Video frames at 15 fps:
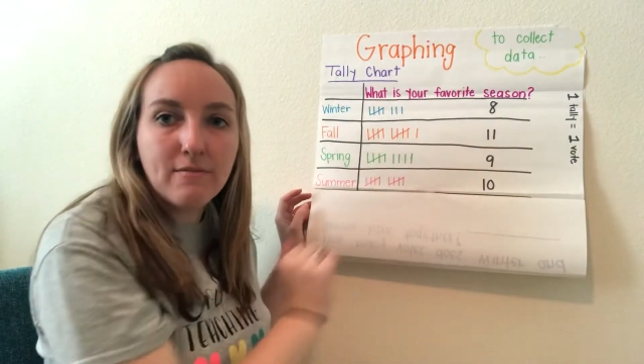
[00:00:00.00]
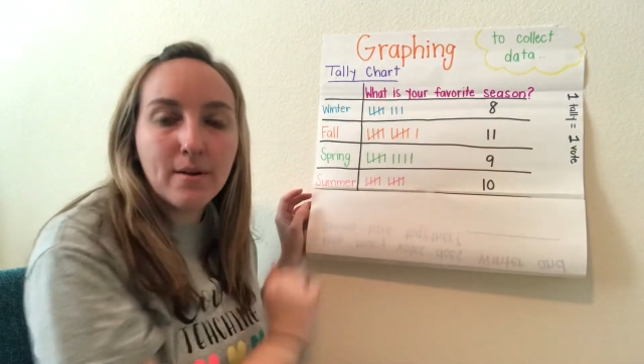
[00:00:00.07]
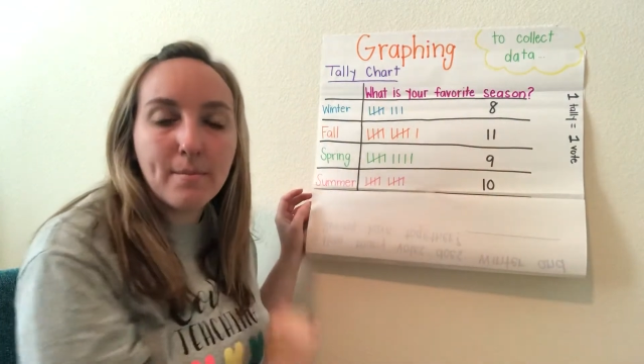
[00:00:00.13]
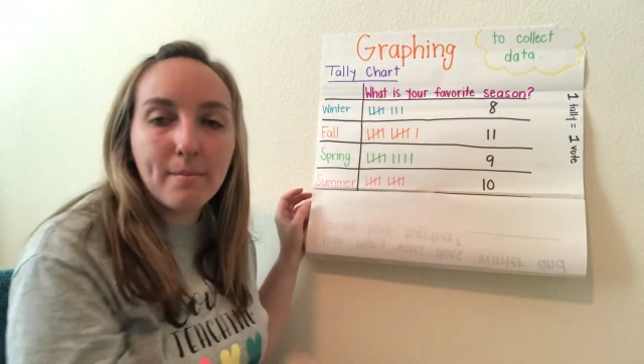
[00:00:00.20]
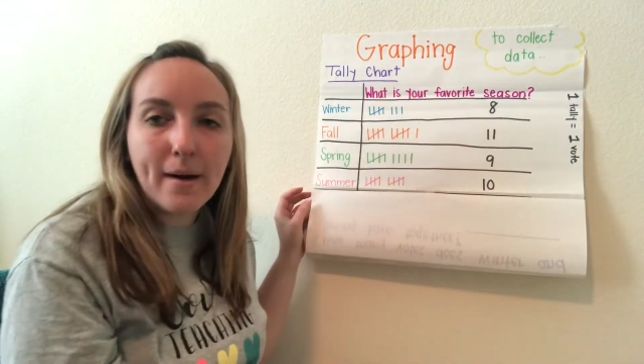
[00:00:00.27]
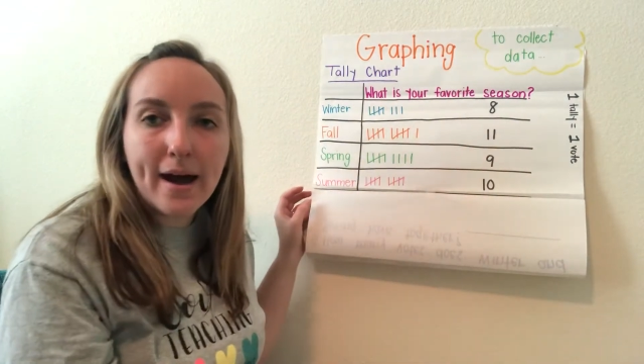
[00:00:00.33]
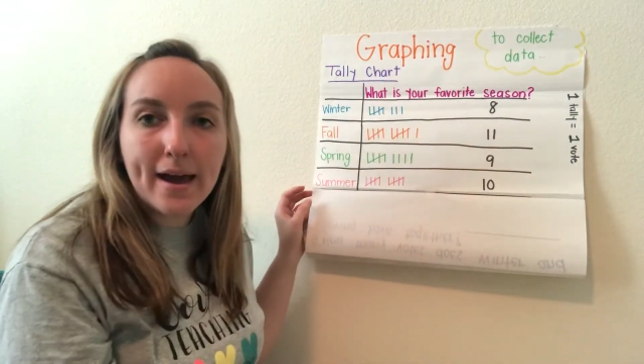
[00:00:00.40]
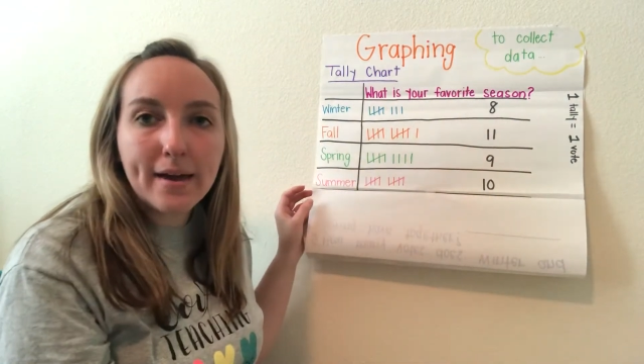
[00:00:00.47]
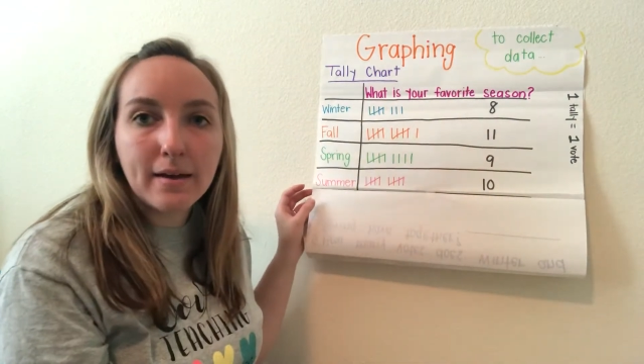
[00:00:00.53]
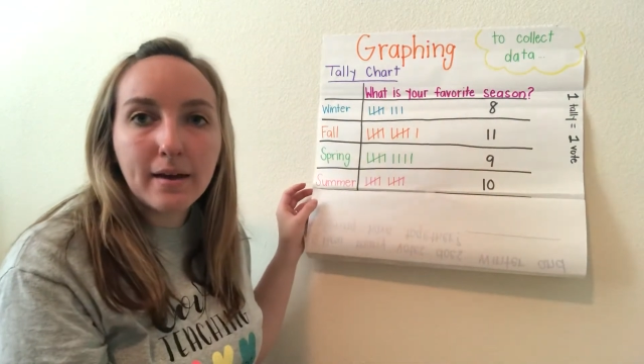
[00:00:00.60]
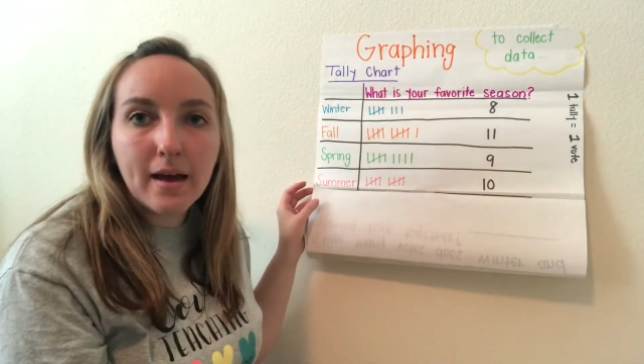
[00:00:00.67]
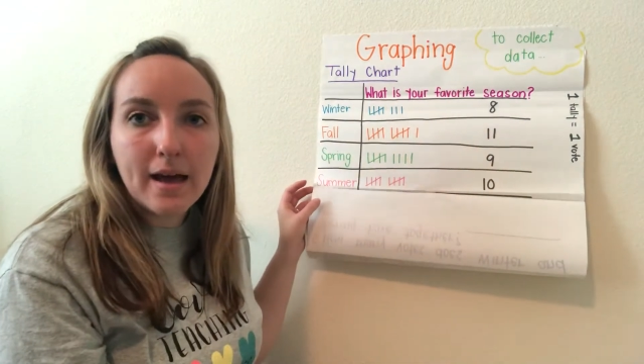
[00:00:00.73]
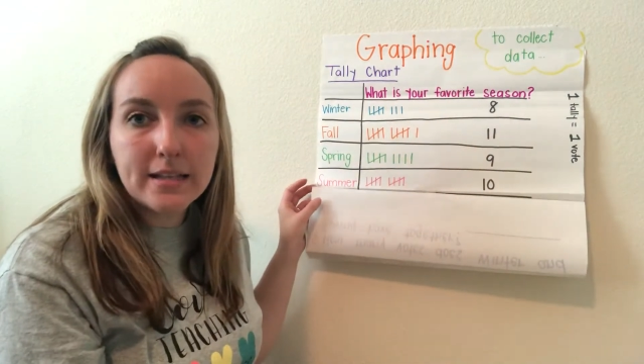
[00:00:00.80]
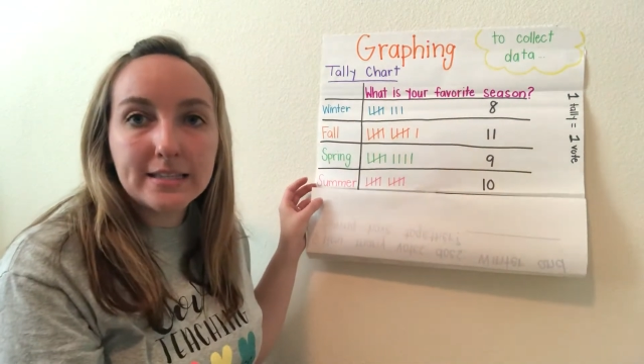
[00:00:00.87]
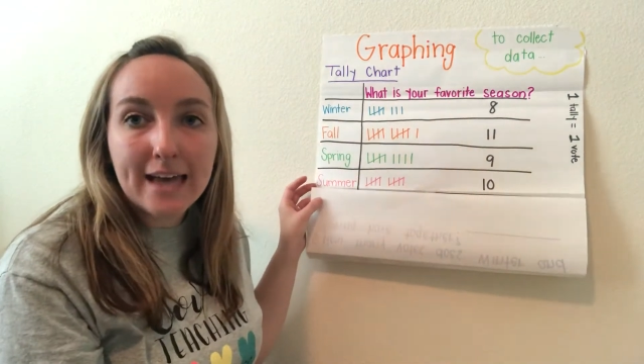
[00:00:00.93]
from my
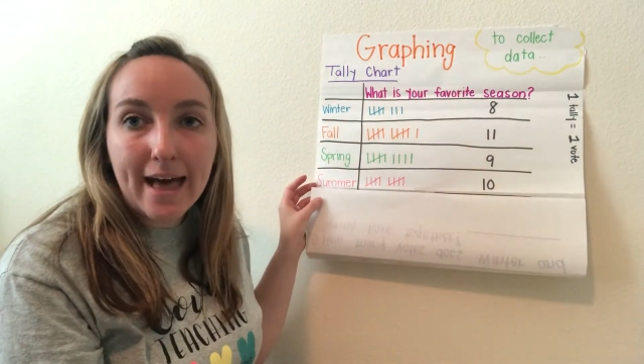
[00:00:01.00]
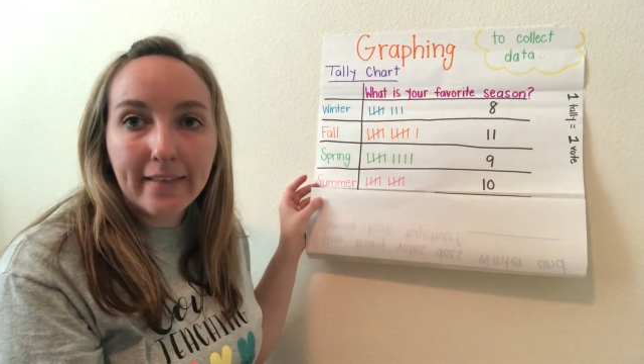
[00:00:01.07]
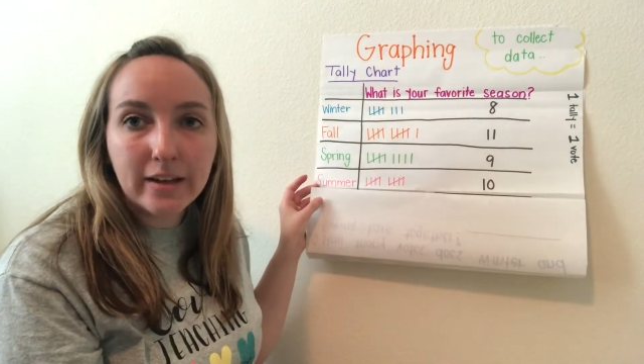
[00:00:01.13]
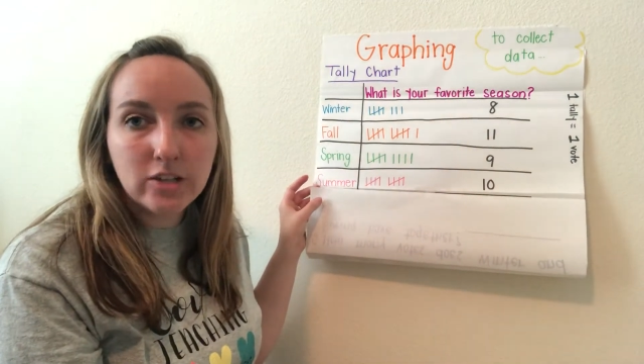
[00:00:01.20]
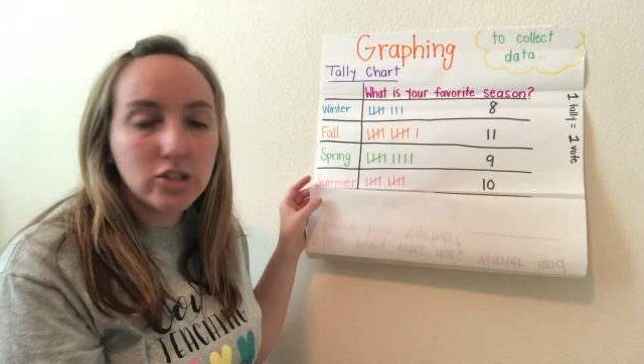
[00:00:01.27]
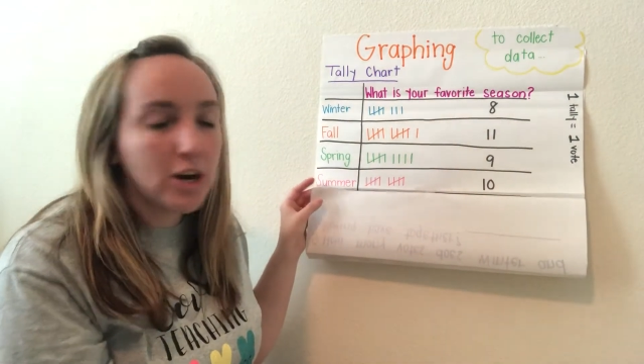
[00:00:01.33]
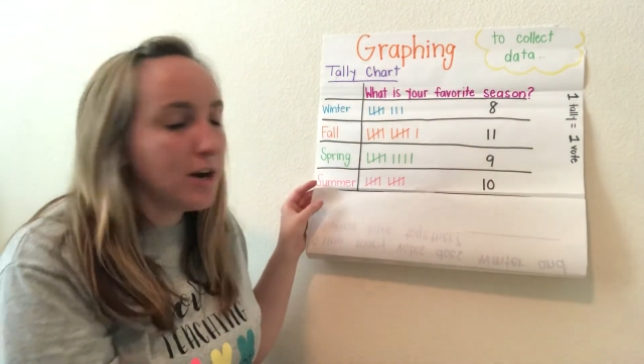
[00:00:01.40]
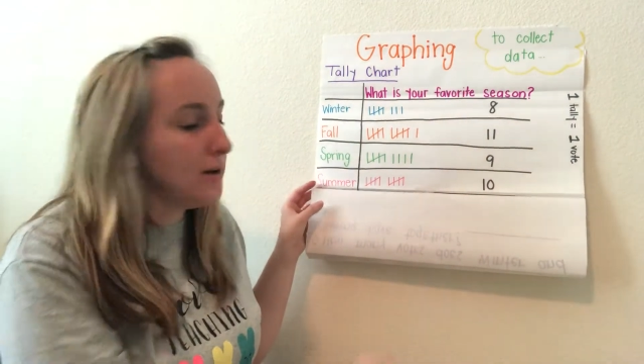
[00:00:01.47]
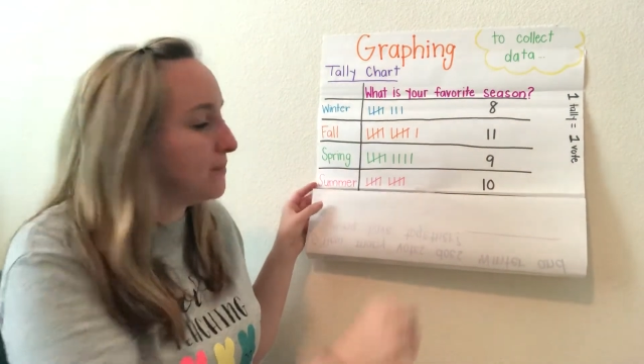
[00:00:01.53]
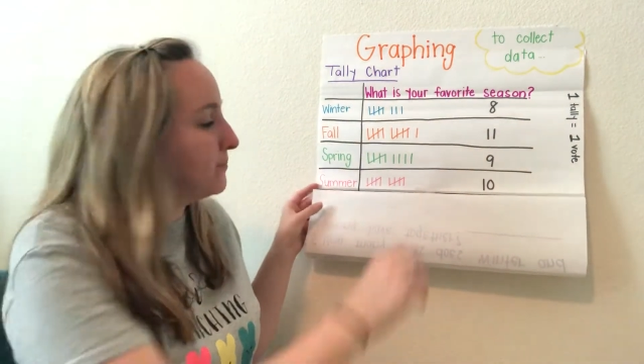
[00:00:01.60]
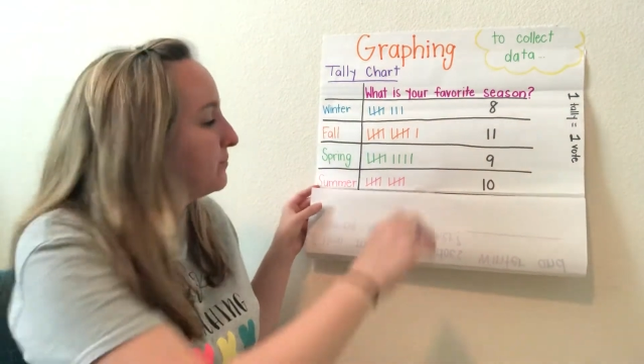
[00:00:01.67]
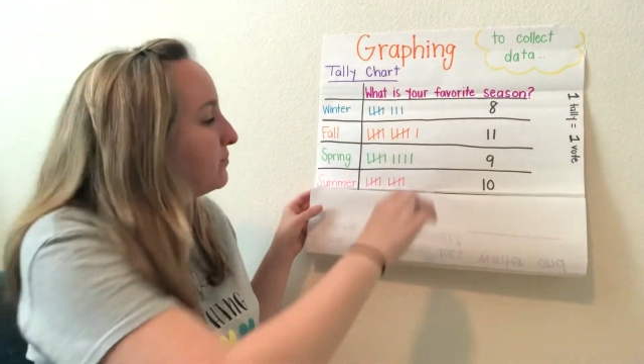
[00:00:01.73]
tally chart